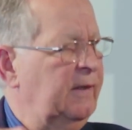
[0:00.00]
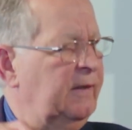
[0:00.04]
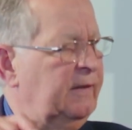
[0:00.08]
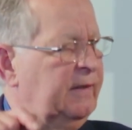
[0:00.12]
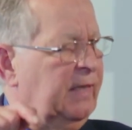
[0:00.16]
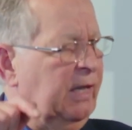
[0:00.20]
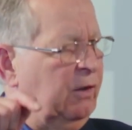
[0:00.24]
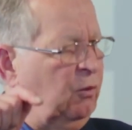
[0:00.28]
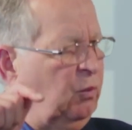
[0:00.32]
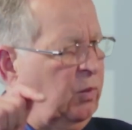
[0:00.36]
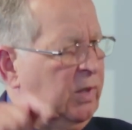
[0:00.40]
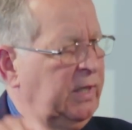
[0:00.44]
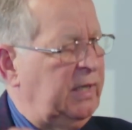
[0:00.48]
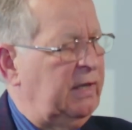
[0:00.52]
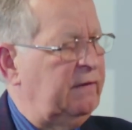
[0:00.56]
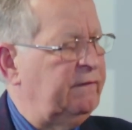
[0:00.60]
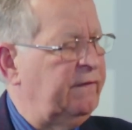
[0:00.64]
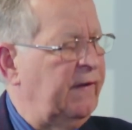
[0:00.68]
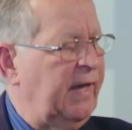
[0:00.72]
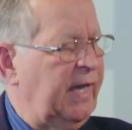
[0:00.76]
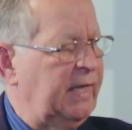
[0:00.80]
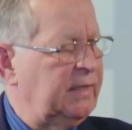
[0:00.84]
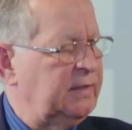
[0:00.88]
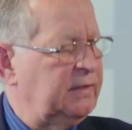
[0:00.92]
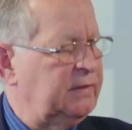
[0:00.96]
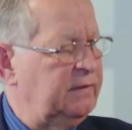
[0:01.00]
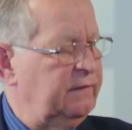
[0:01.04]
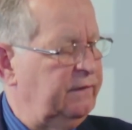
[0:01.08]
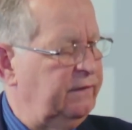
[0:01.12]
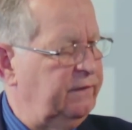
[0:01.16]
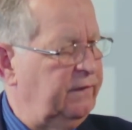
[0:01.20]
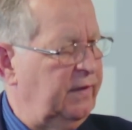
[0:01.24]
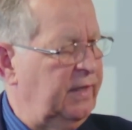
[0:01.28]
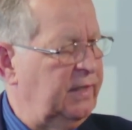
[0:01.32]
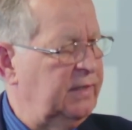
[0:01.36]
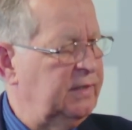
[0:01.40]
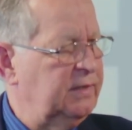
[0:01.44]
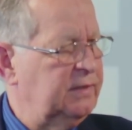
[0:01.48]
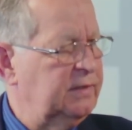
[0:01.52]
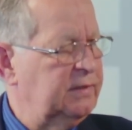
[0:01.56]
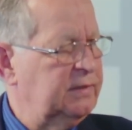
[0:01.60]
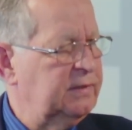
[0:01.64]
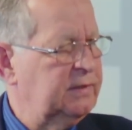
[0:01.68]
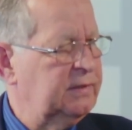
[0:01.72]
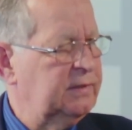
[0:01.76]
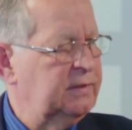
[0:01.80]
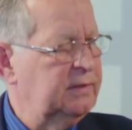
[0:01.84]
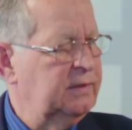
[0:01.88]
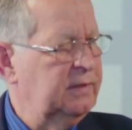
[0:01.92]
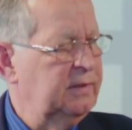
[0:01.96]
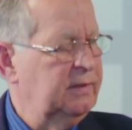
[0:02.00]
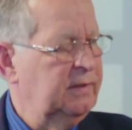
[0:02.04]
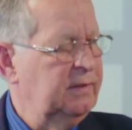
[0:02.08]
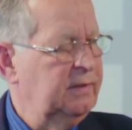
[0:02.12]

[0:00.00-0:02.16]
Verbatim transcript: that we have had to face.